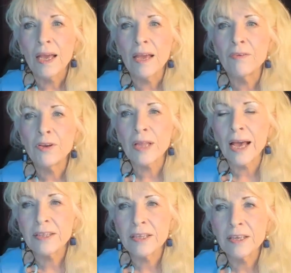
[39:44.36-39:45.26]
If you're
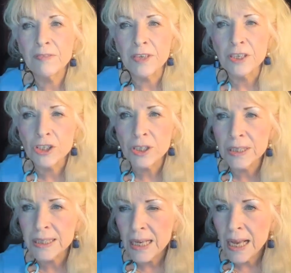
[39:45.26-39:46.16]
like the
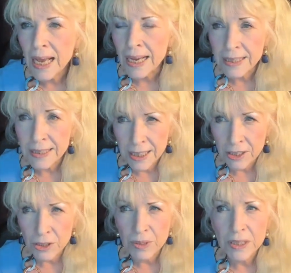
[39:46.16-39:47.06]
Ephesians and
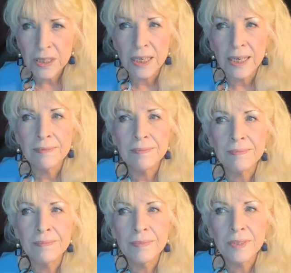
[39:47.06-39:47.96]
continue in sin,
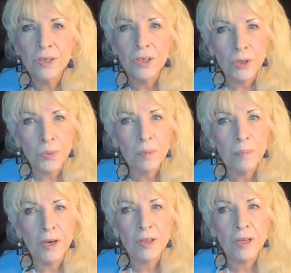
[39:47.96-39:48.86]
you will
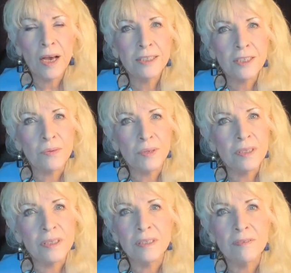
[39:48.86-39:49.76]
bear the
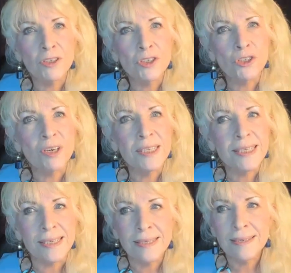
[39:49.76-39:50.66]
consequences of your
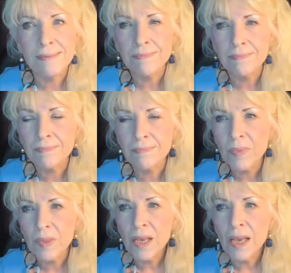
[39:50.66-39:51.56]
choices.
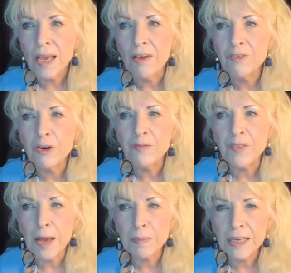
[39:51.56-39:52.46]
If your
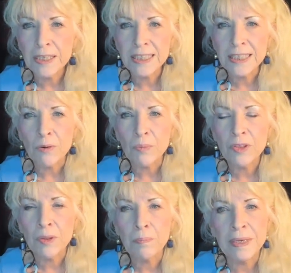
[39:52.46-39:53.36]
family has dealt
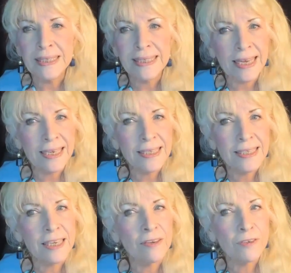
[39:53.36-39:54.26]
with a besetting
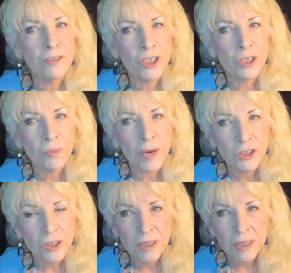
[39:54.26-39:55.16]
sin for
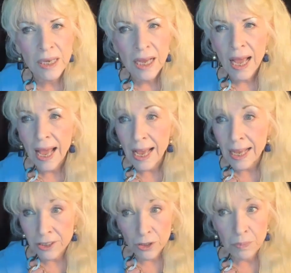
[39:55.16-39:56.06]
generations,
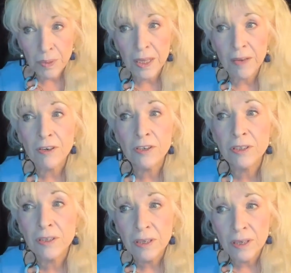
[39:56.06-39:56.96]
as new
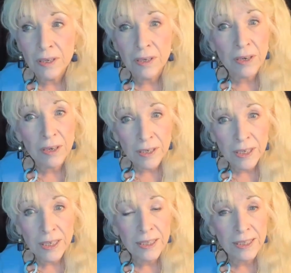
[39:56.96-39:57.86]
believers, you're going to
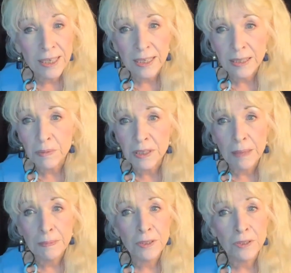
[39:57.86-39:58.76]
need to take some
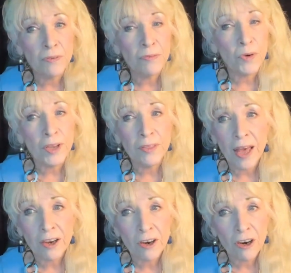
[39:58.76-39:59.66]
steps to avoid that